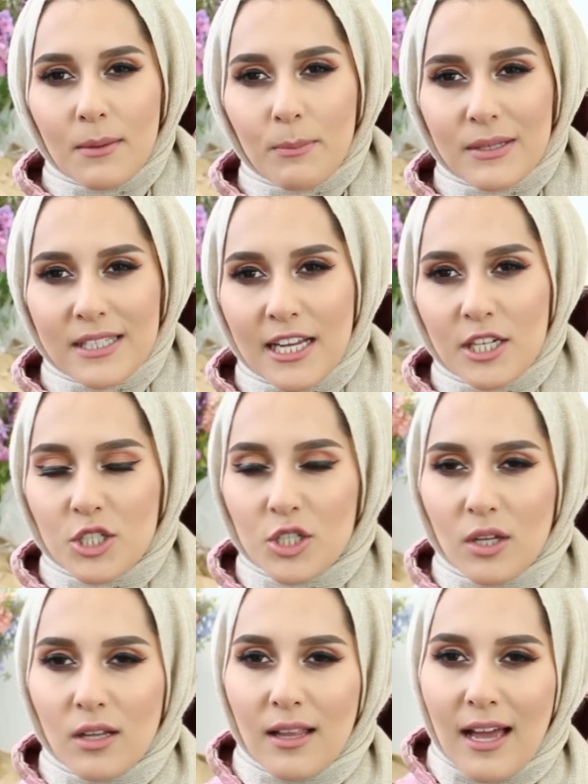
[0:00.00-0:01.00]

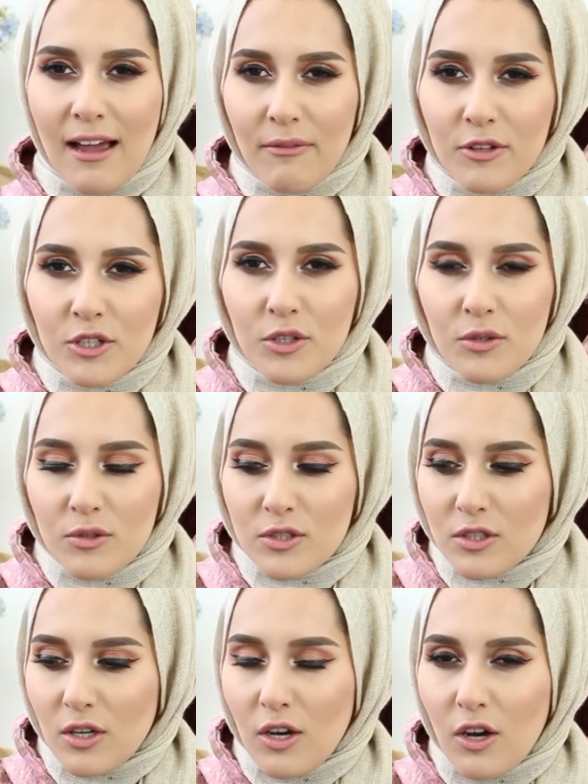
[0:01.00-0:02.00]
potential
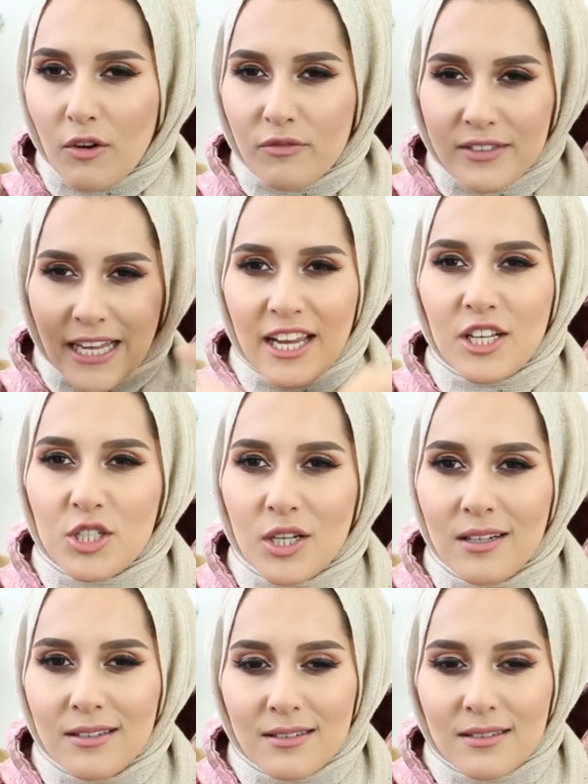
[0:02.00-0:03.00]
avenues of
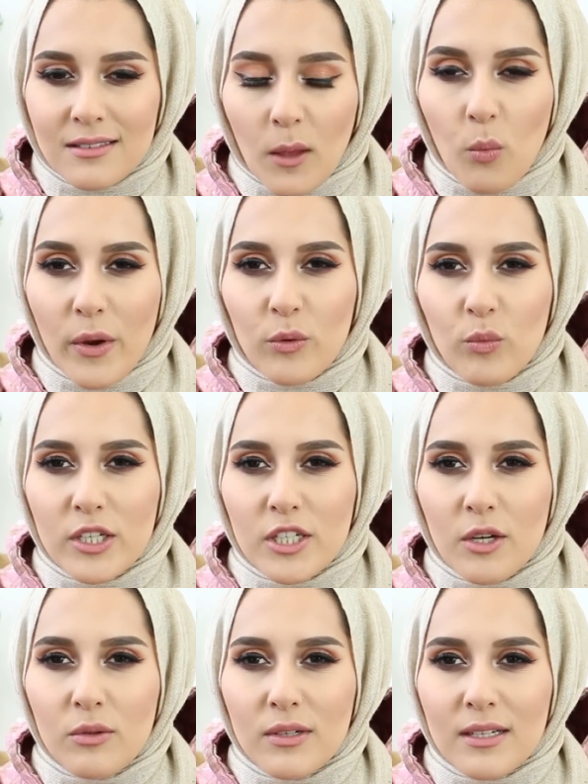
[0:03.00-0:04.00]
danger when we
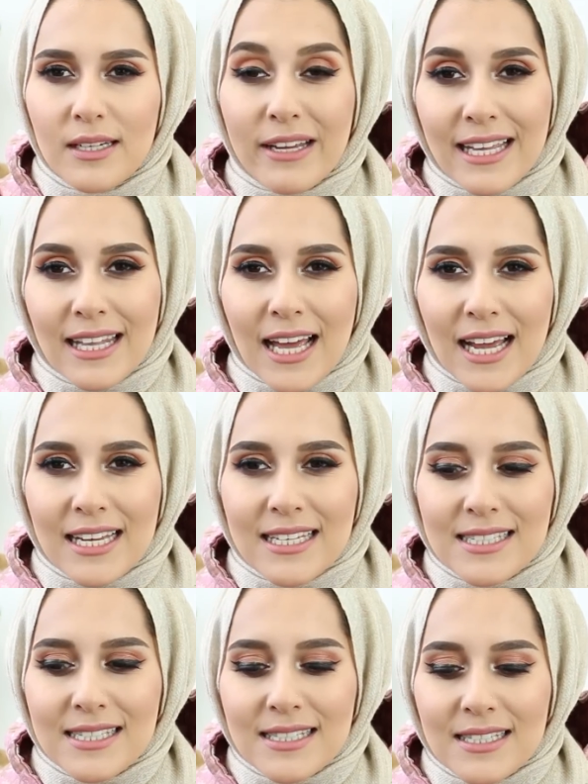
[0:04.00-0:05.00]
don't
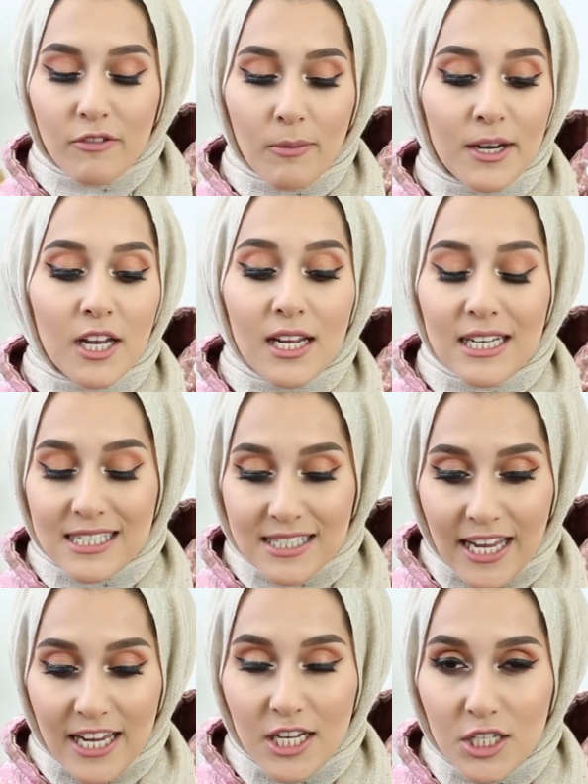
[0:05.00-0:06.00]
realize from an early
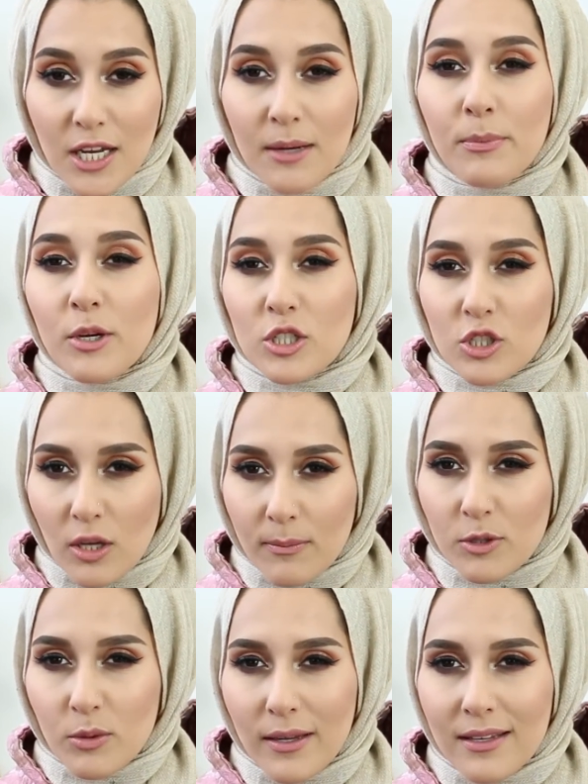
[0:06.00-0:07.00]
stage and put a
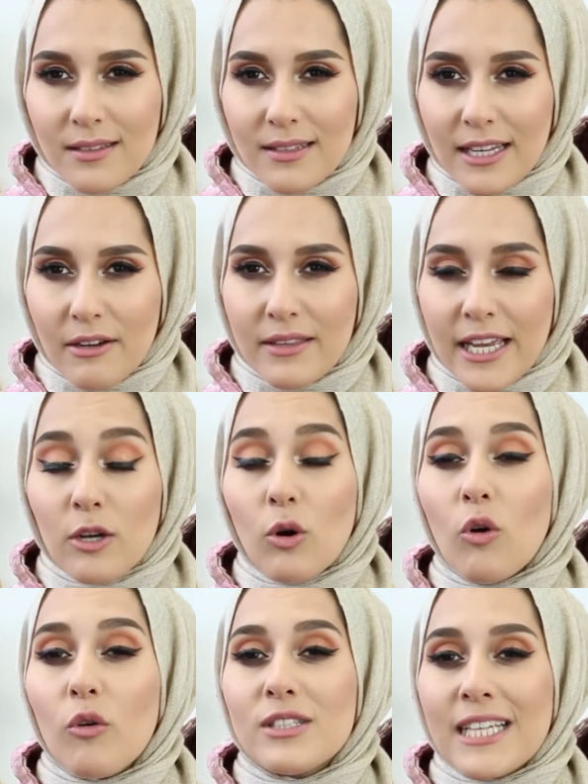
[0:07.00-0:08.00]
stop to it there and then,
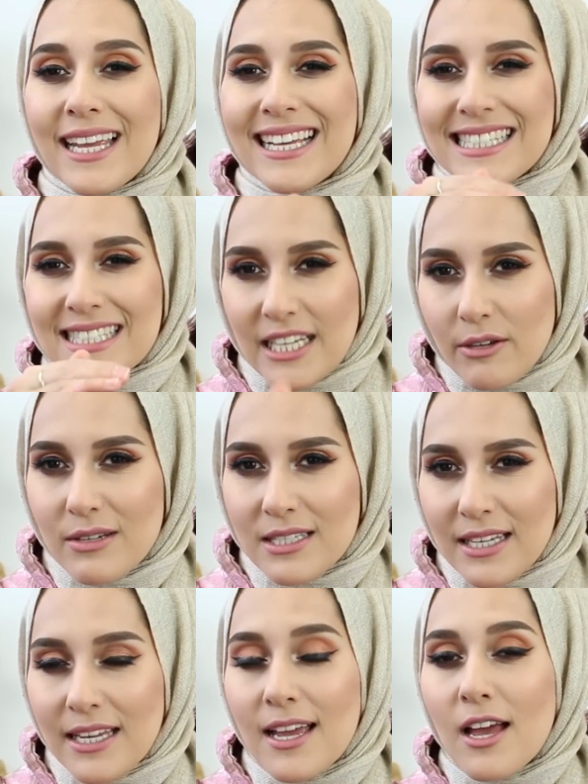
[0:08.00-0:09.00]
or take it
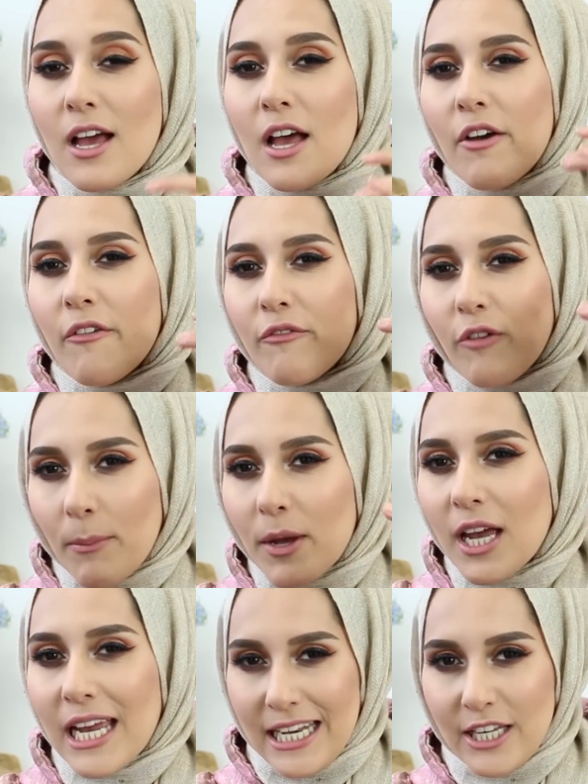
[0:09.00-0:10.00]
seriously from
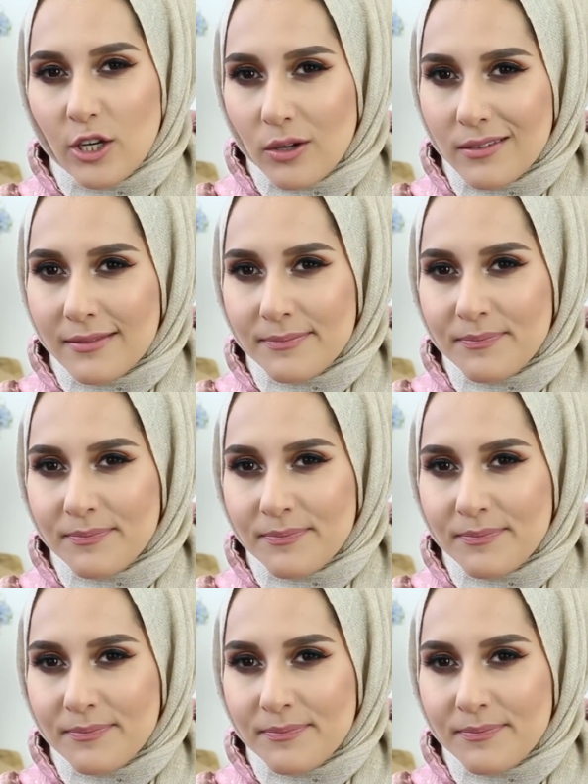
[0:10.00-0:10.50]
early on.